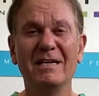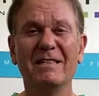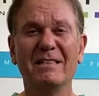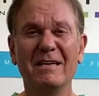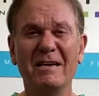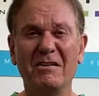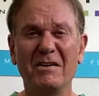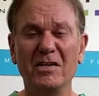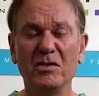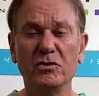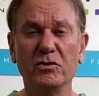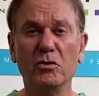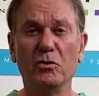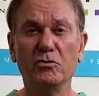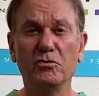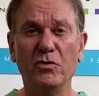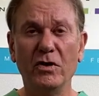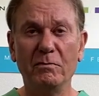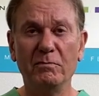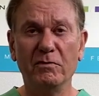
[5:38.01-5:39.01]
There is no
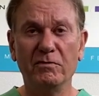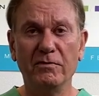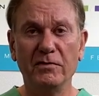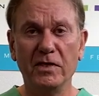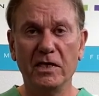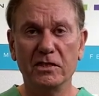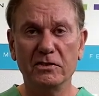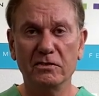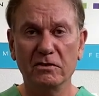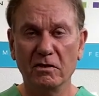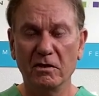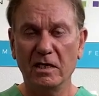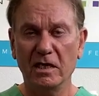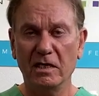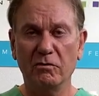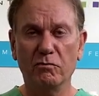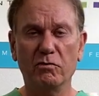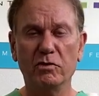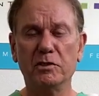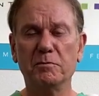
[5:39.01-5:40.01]
treatment for this.
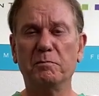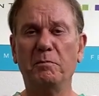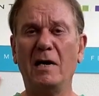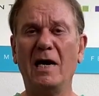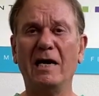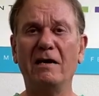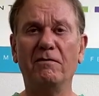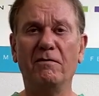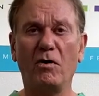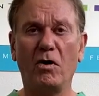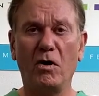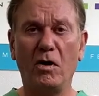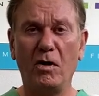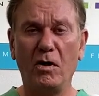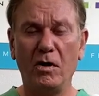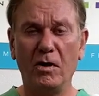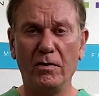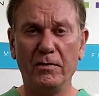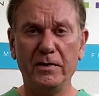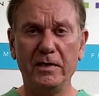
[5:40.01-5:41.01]
And in spite of
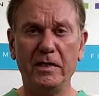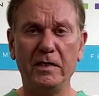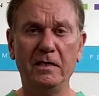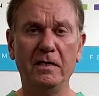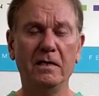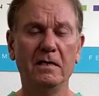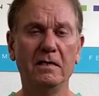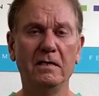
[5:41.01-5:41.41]
all the